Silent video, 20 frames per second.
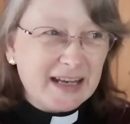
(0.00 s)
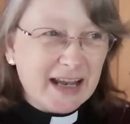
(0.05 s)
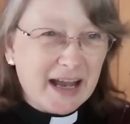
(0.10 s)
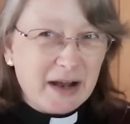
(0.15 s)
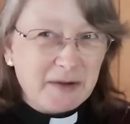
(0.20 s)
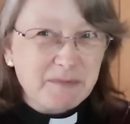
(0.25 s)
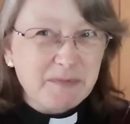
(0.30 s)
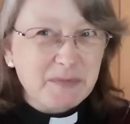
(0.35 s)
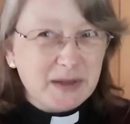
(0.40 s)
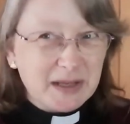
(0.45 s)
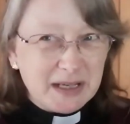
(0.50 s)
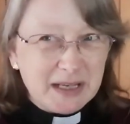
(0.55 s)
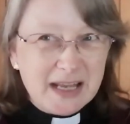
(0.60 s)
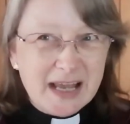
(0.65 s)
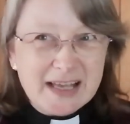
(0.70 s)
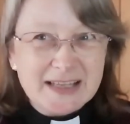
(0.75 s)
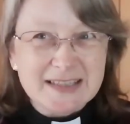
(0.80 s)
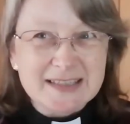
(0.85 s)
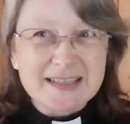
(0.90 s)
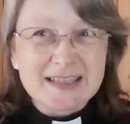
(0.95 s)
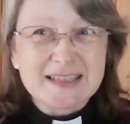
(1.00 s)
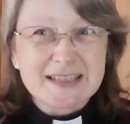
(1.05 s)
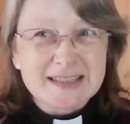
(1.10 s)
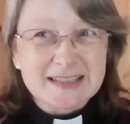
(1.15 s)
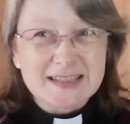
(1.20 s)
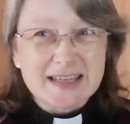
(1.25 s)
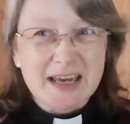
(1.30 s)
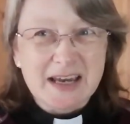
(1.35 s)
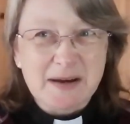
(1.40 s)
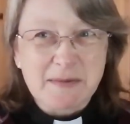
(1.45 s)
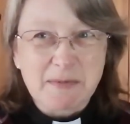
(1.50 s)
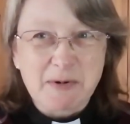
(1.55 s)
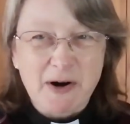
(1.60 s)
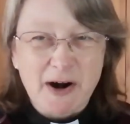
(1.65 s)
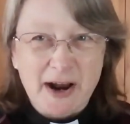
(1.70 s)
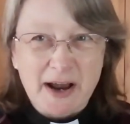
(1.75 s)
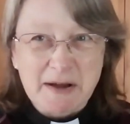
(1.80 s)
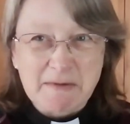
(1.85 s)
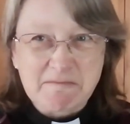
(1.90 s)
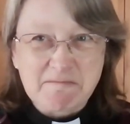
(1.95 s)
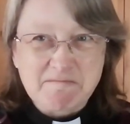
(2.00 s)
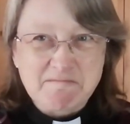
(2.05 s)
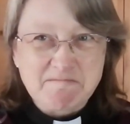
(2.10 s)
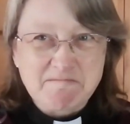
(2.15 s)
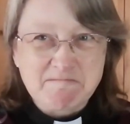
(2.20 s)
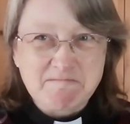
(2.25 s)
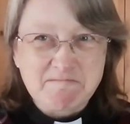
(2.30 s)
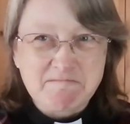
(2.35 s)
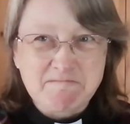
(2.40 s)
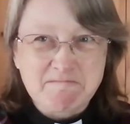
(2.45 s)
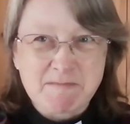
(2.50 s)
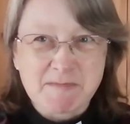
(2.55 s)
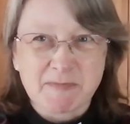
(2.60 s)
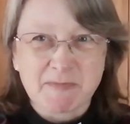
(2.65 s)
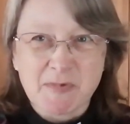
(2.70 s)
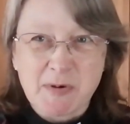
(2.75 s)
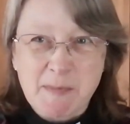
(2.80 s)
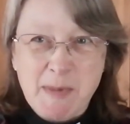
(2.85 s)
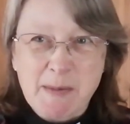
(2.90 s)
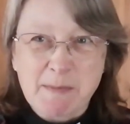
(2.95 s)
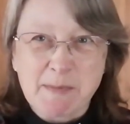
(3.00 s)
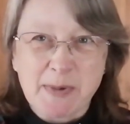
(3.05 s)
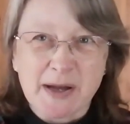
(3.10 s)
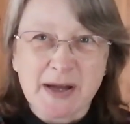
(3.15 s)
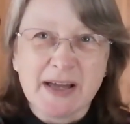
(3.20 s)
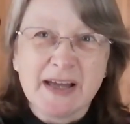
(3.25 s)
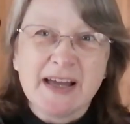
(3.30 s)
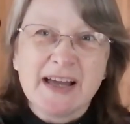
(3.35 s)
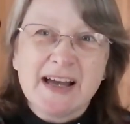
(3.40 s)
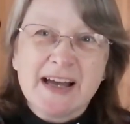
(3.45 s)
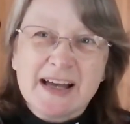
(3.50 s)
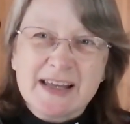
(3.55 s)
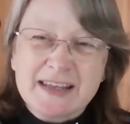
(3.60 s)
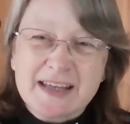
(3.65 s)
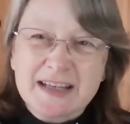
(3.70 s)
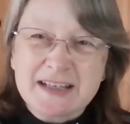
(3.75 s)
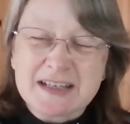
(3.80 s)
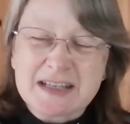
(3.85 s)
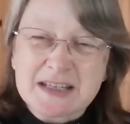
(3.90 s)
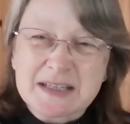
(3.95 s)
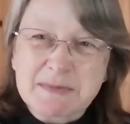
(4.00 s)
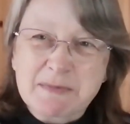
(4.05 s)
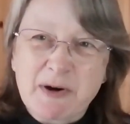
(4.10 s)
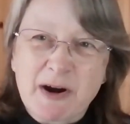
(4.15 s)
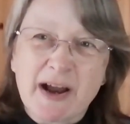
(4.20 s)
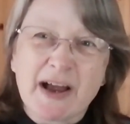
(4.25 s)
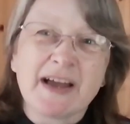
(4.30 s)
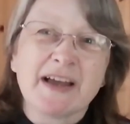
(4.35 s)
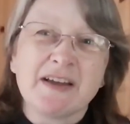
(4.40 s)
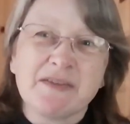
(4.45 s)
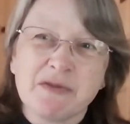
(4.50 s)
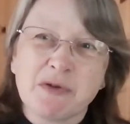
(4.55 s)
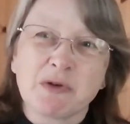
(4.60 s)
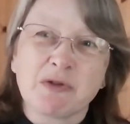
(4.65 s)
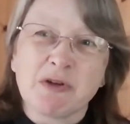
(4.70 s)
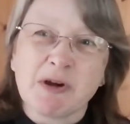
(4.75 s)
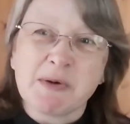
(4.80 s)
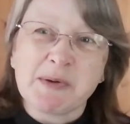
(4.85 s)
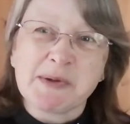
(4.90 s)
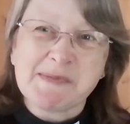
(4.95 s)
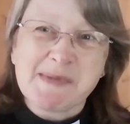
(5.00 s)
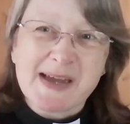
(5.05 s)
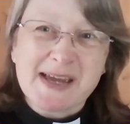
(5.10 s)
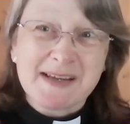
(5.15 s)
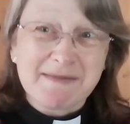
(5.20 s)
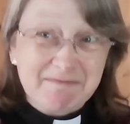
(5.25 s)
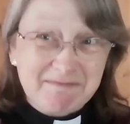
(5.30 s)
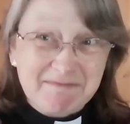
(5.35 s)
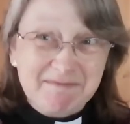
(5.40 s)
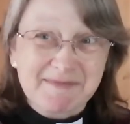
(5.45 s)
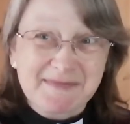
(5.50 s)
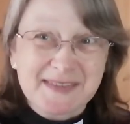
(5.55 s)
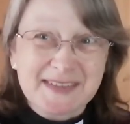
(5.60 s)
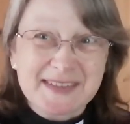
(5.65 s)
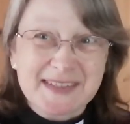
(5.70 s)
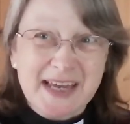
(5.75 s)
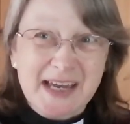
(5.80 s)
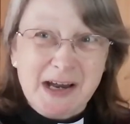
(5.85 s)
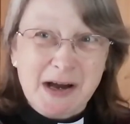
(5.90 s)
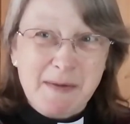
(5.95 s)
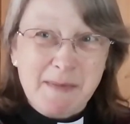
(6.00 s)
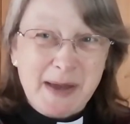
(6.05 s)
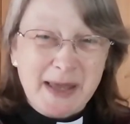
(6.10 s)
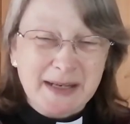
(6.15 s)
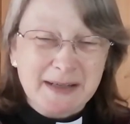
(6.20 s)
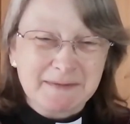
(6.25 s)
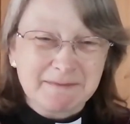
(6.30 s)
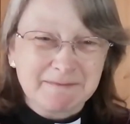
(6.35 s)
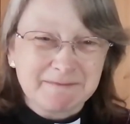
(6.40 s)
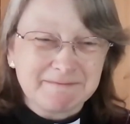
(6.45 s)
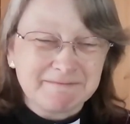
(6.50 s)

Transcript: Now, let's say a prayer. Remember, at the end of this prayer, if you agree with me, say amen.